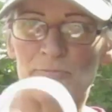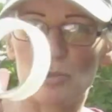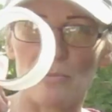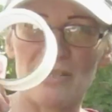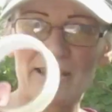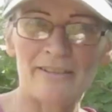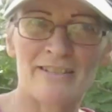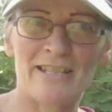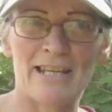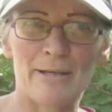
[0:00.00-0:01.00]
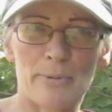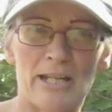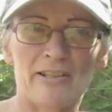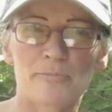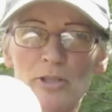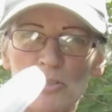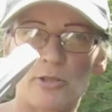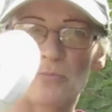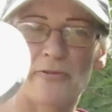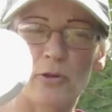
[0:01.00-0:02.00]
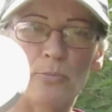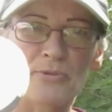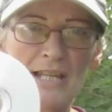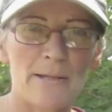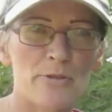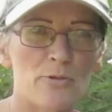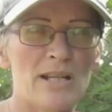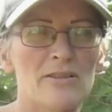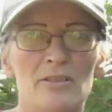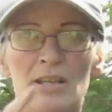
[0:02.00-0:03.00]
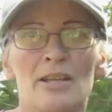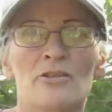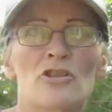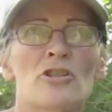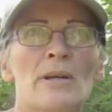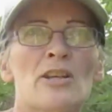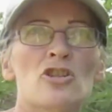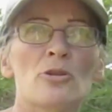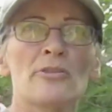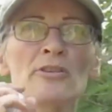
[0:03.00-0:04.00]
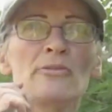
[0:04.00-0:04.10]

I brought my sellotape, and I brought some foam tape as well, just to make sure they're